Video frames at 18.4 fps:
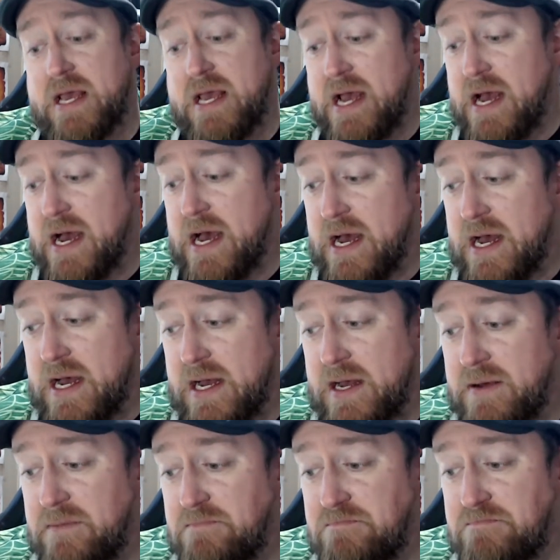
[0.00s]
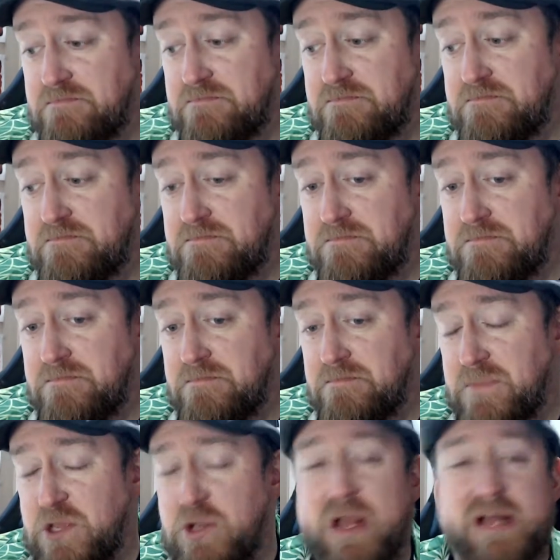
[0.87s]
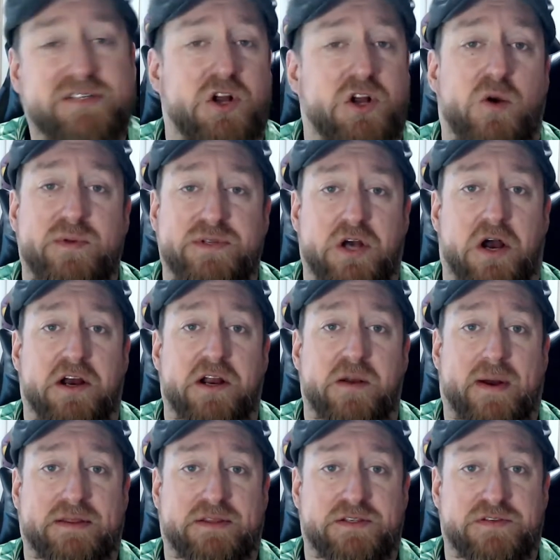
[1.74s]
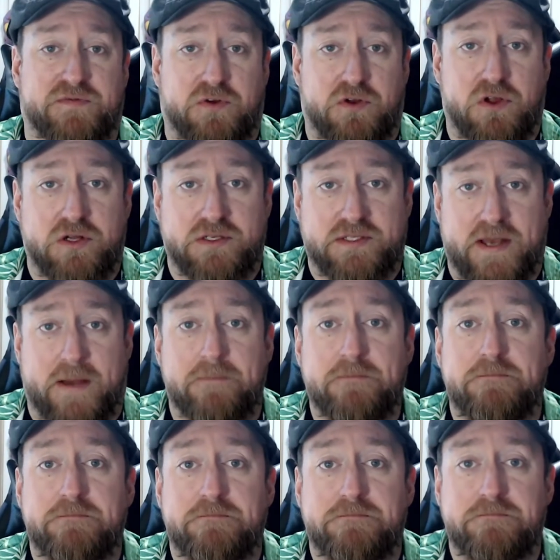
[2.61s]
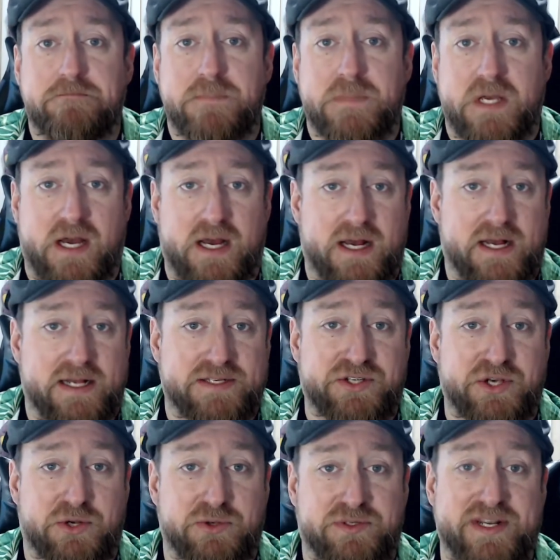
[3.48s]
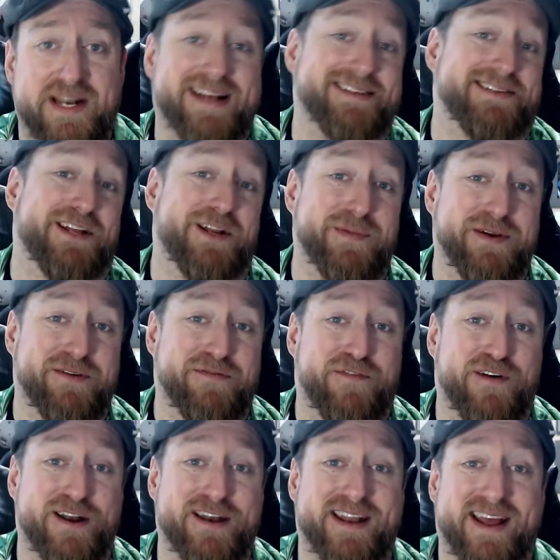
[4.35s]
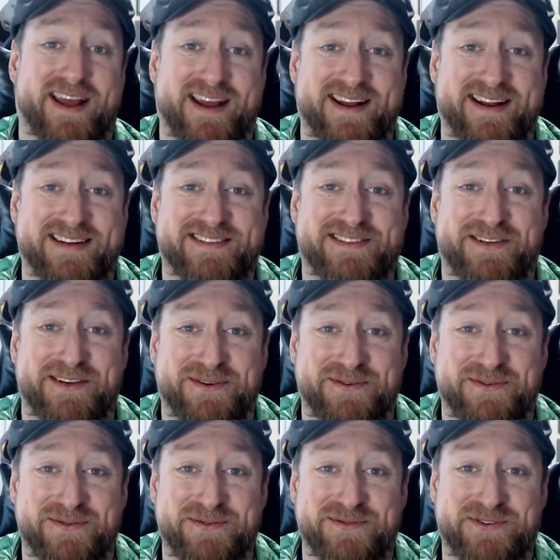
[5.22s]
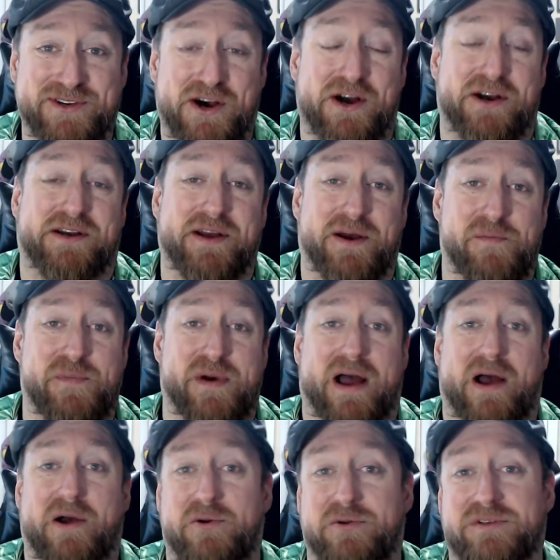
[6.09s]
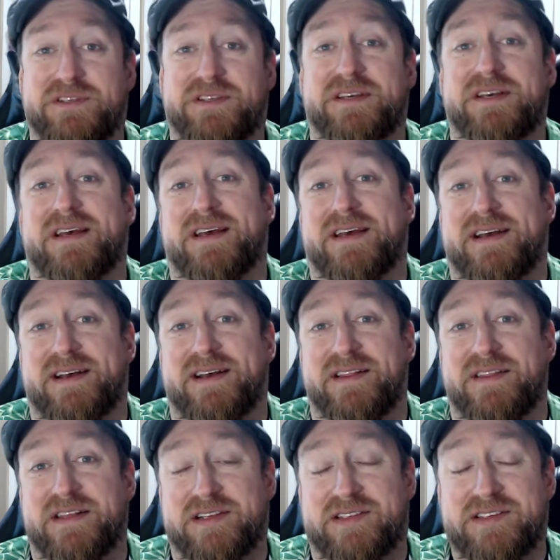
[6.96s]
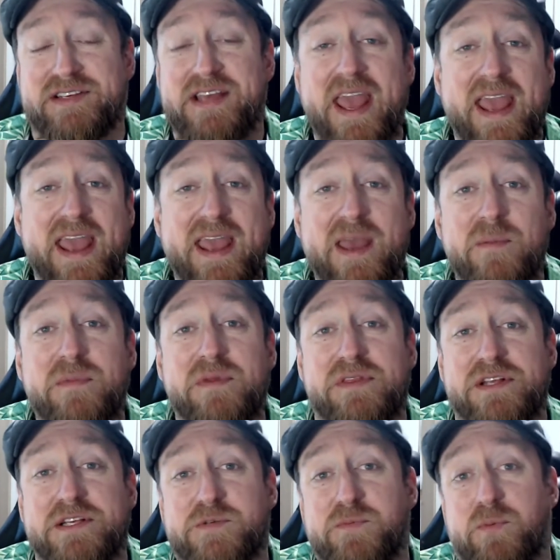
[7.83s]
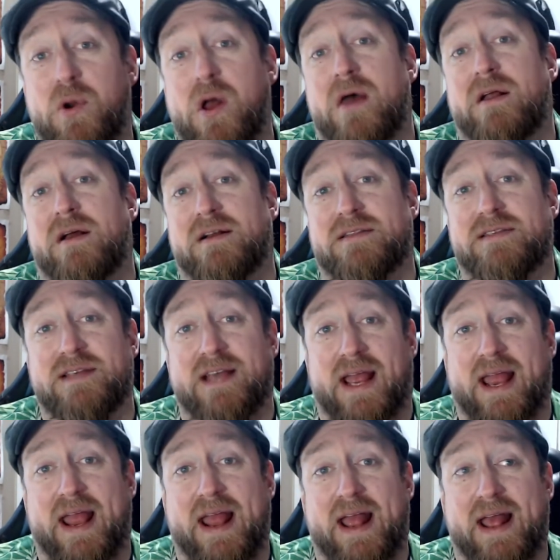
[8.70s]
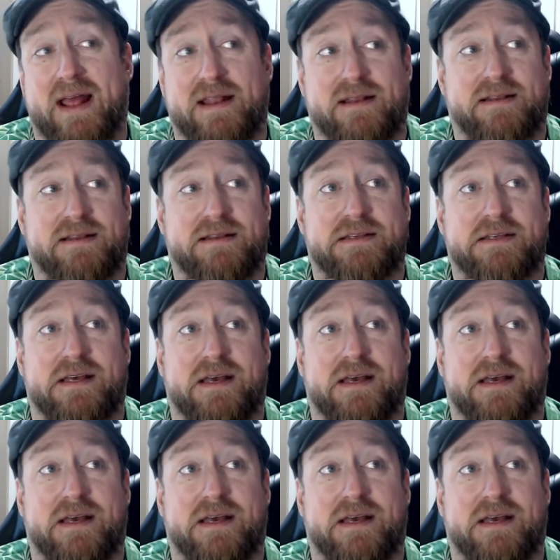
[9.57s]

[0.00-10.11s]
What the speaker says: You guys know I've been talking about this for a long time. So today's going to be a fun day to talk about this game, this product, and